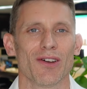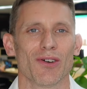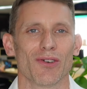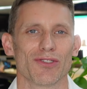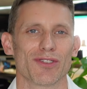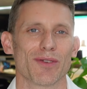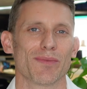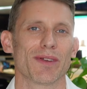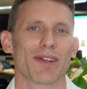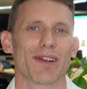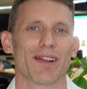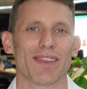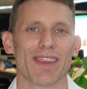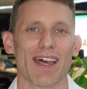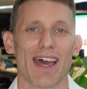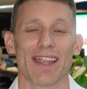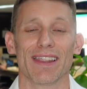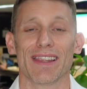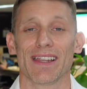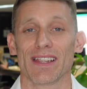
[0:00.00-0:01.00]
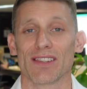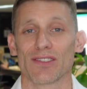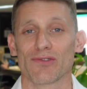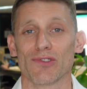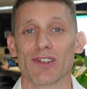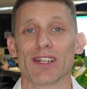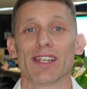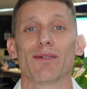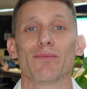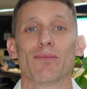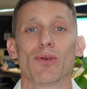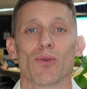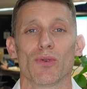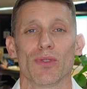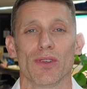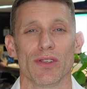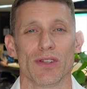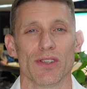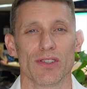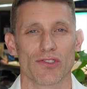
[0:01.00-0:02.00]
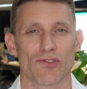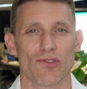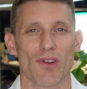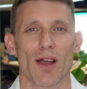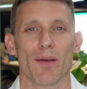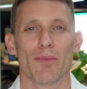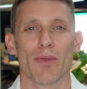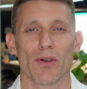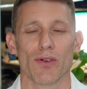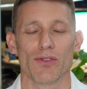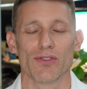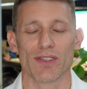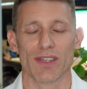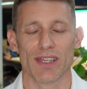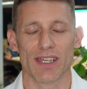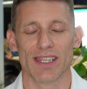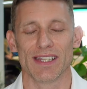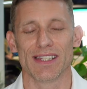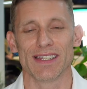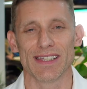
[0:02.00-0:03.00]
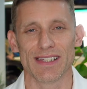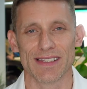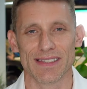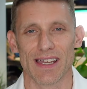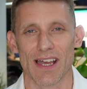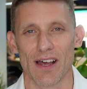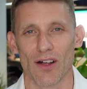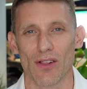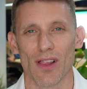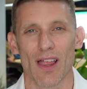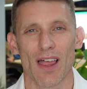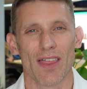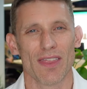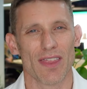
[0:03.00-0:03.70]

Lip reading: or something like that, then it's really important that you describe those in detail.